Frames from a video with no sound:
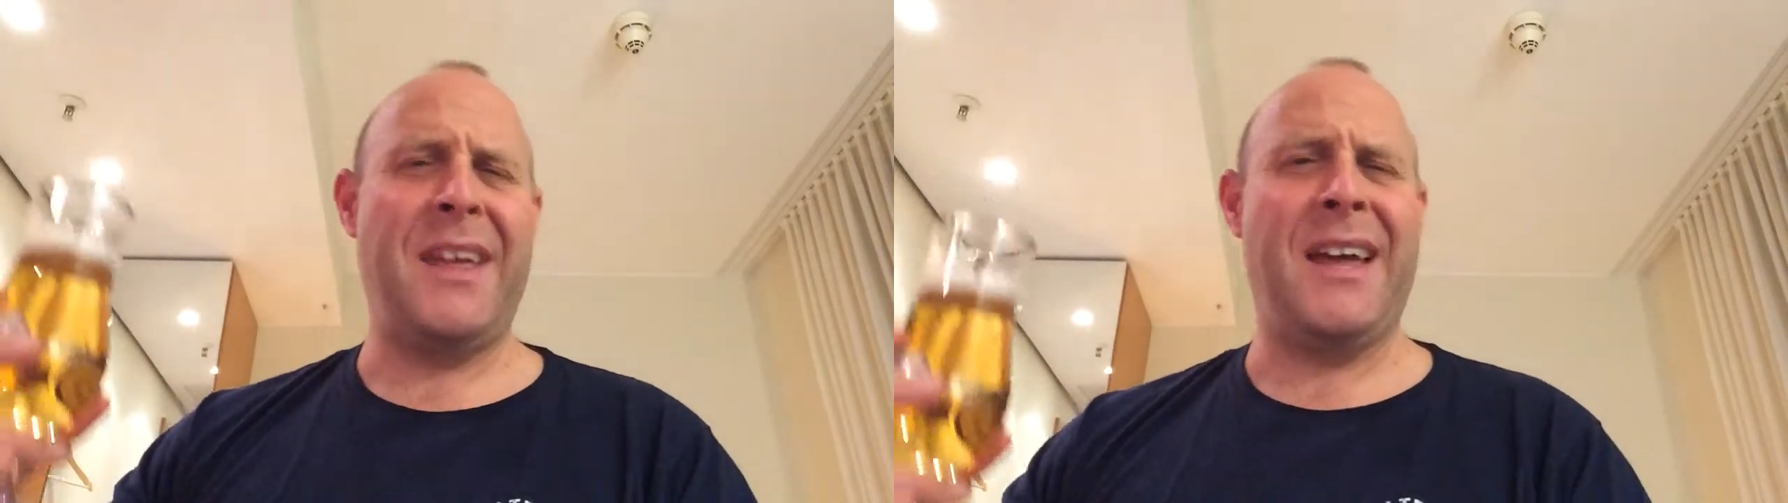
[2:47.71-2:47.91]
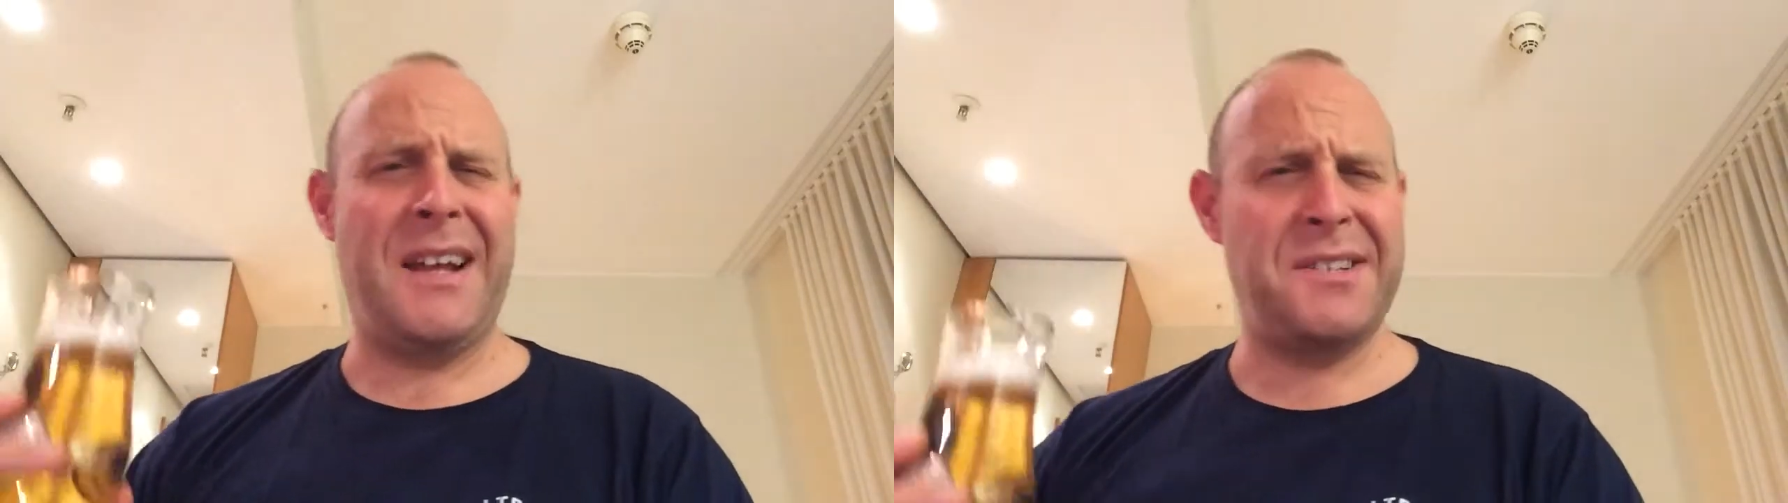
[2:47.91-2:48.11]

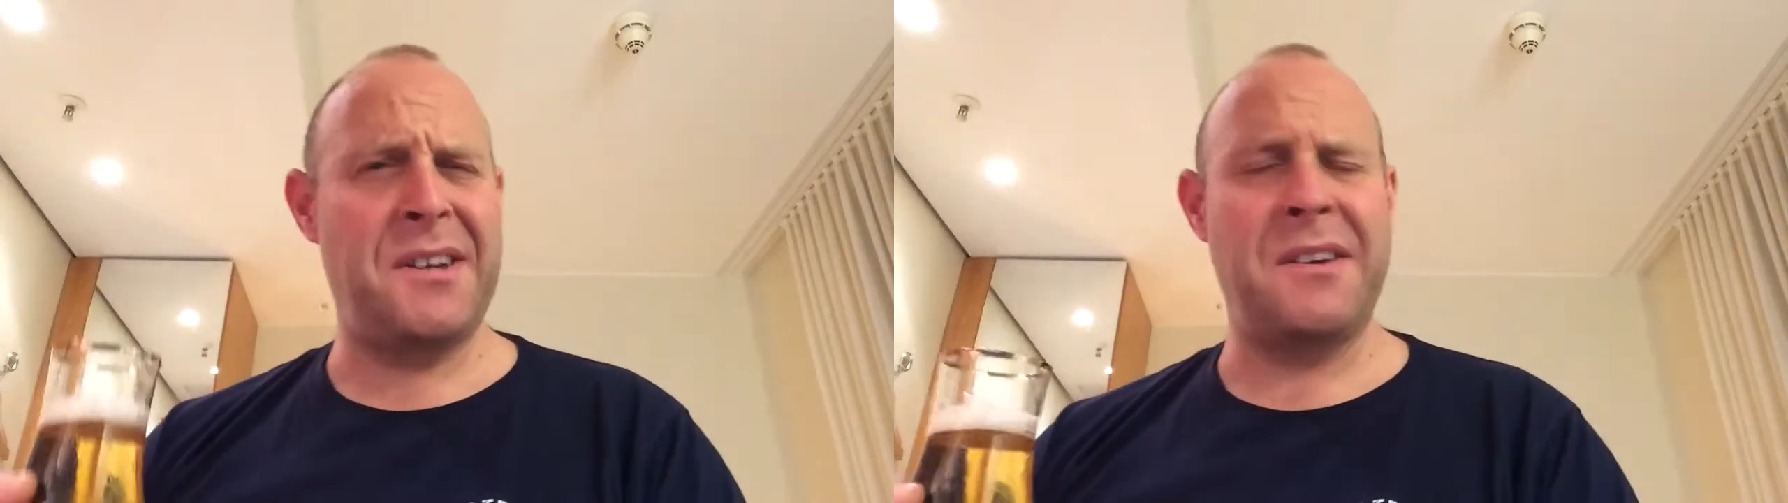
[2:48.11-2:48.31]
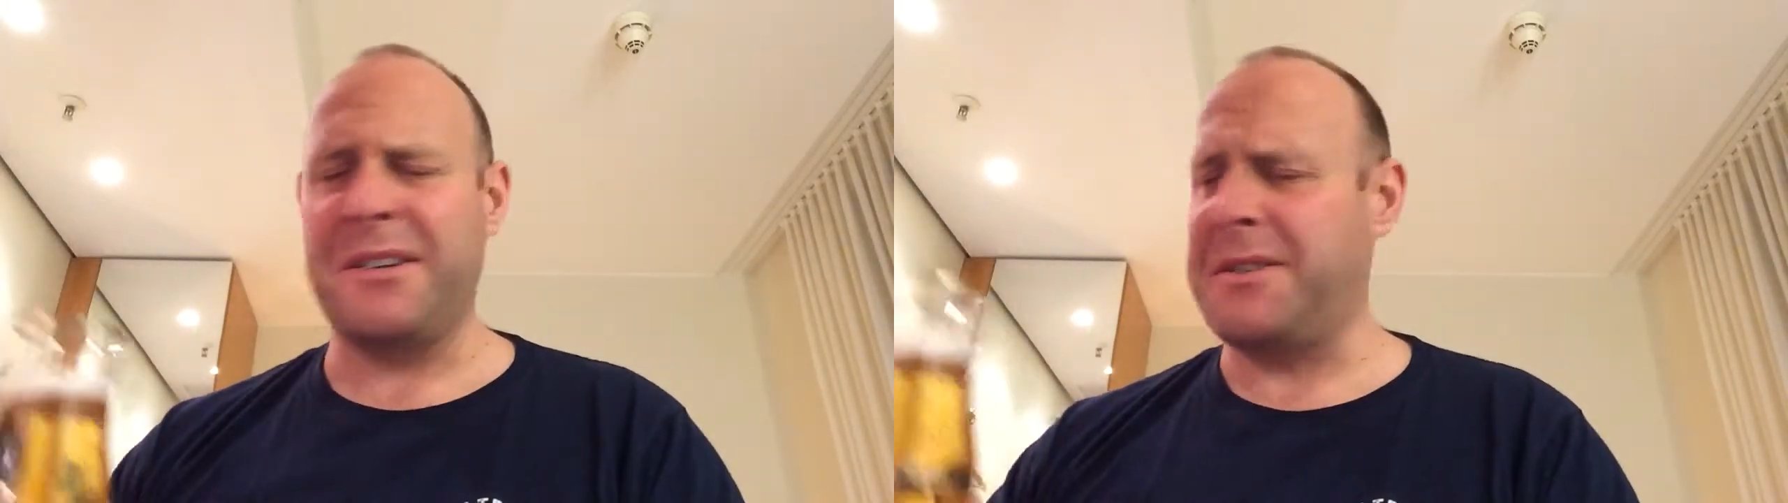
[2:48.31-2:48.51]
yeah, that's
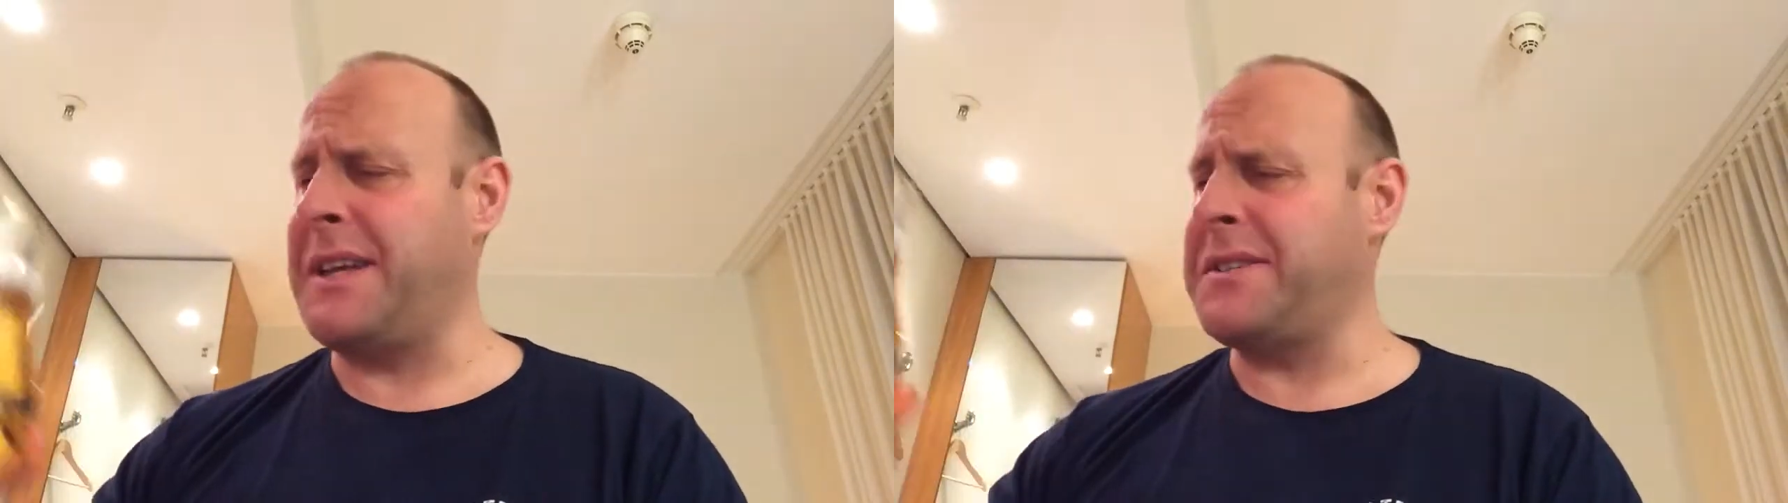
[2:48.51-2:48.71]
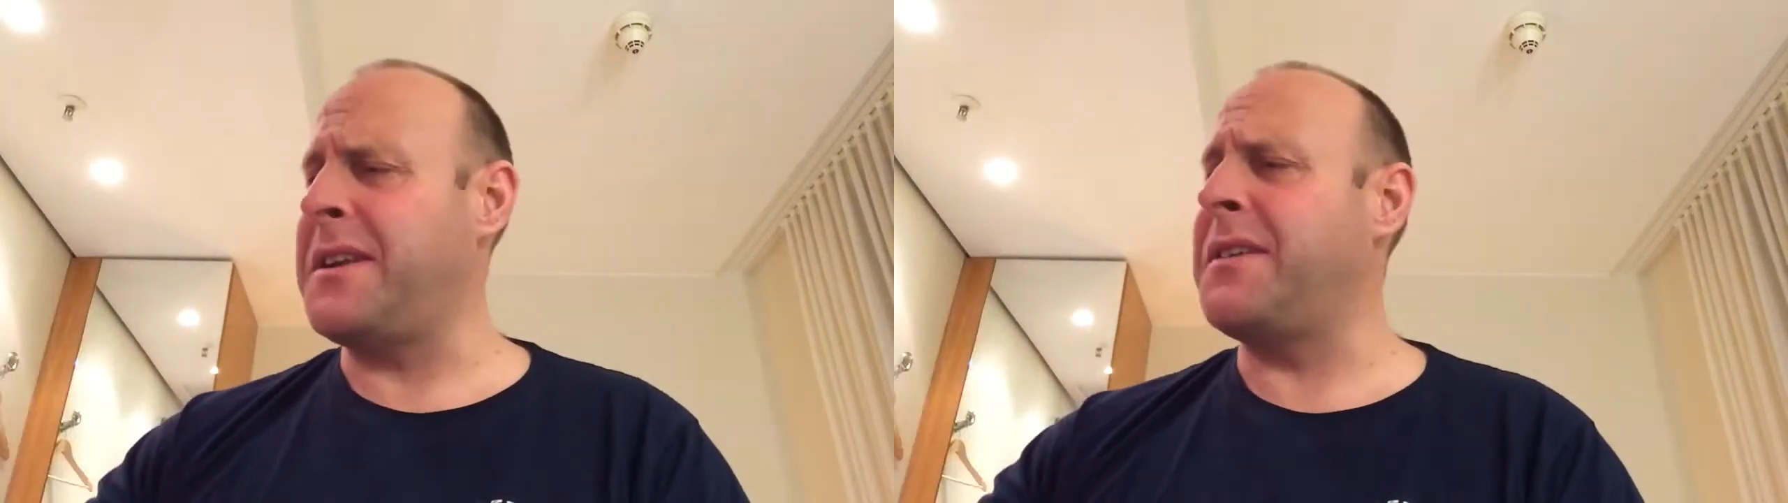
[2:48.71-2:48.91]
a nice,
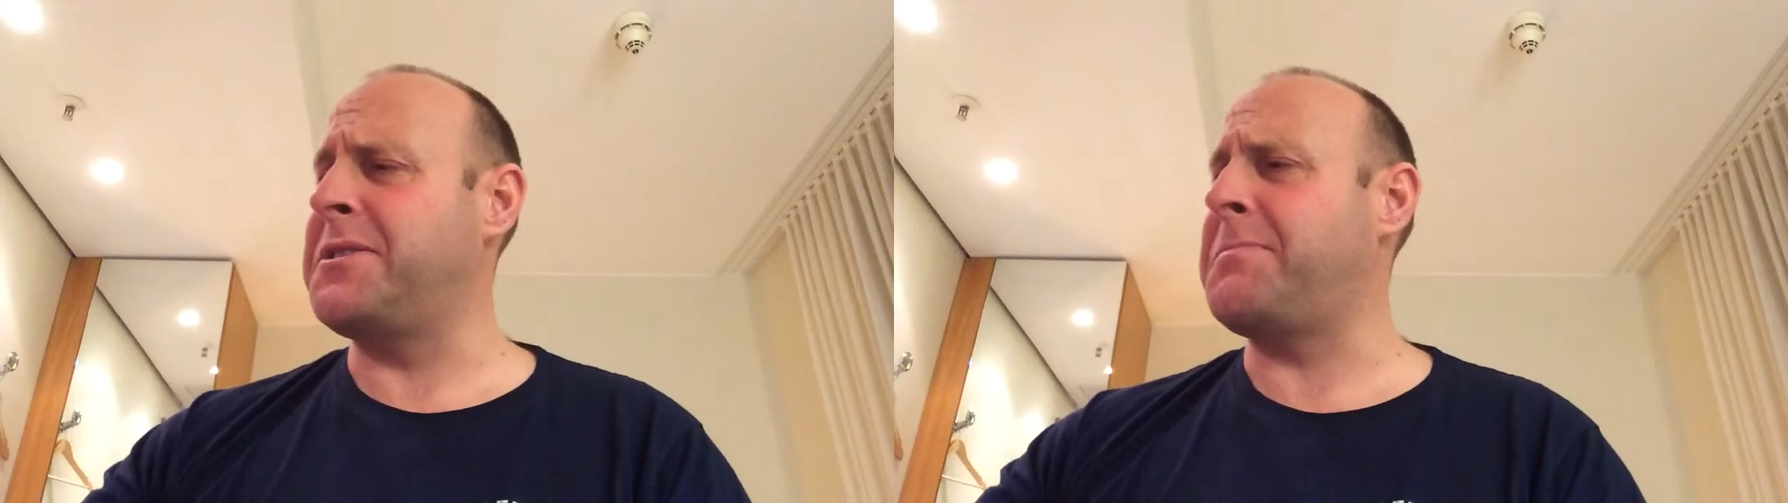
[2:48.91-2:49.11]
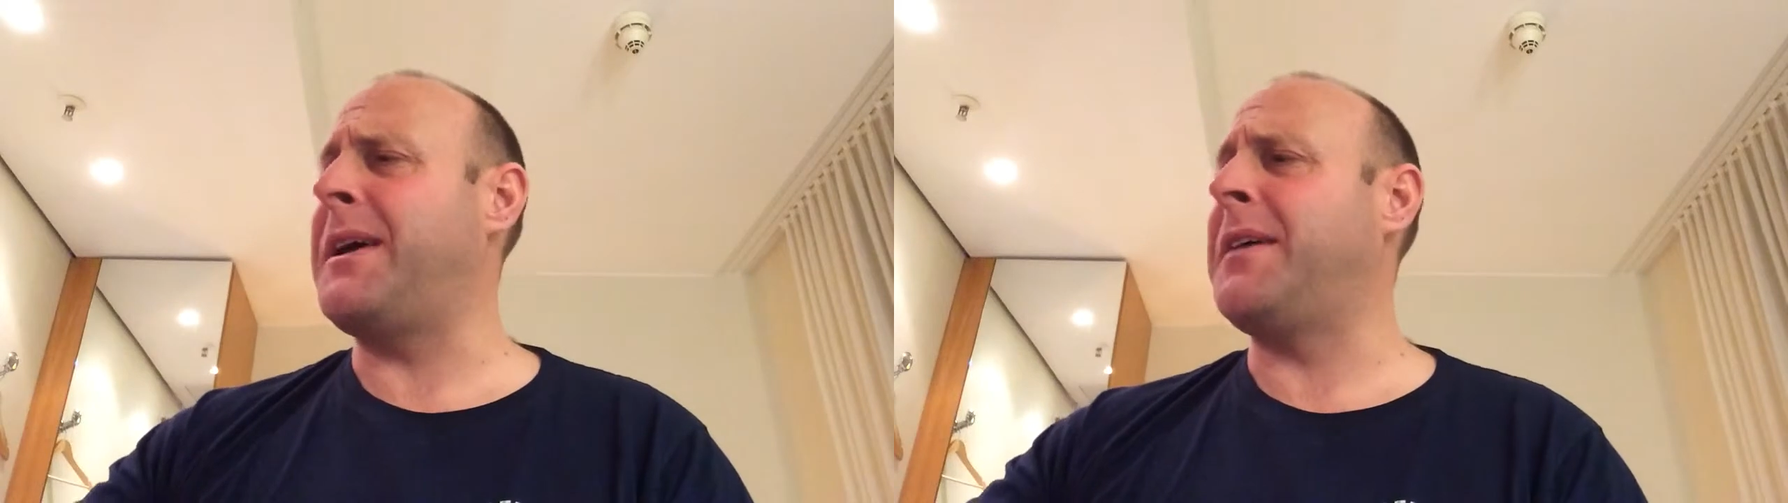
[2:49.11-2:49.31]
that's a
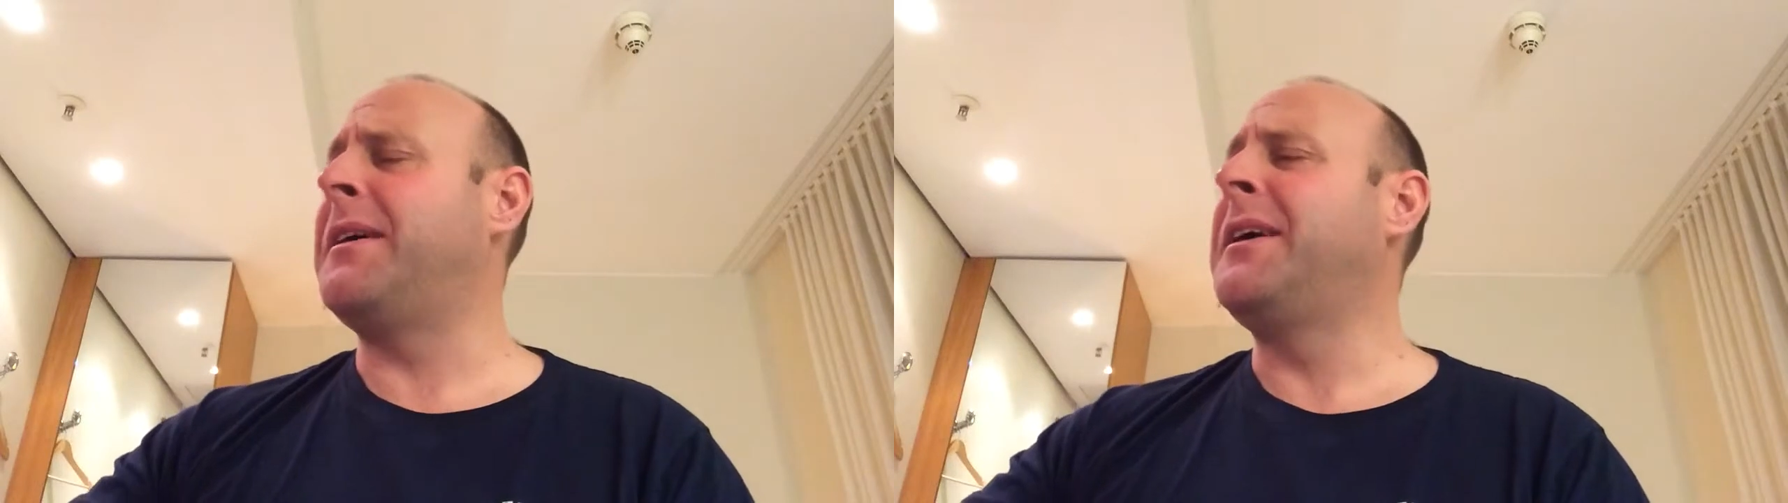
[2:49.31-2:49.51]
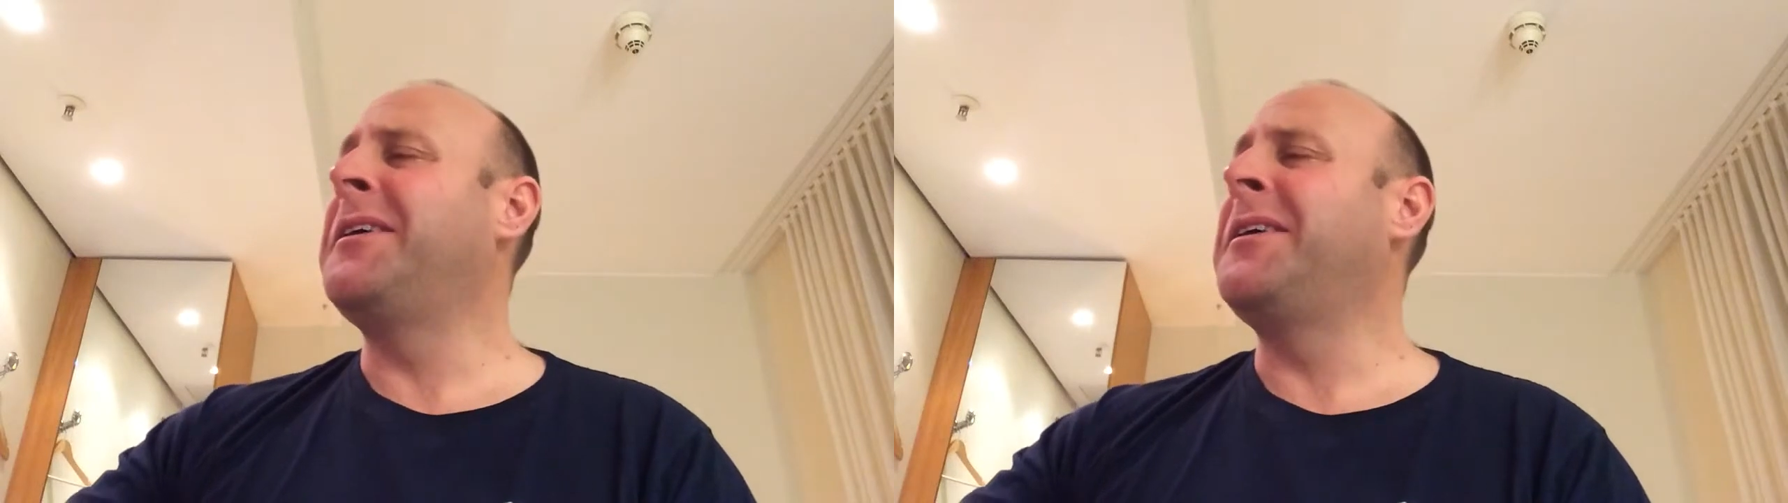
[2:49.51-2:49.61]
nice beer.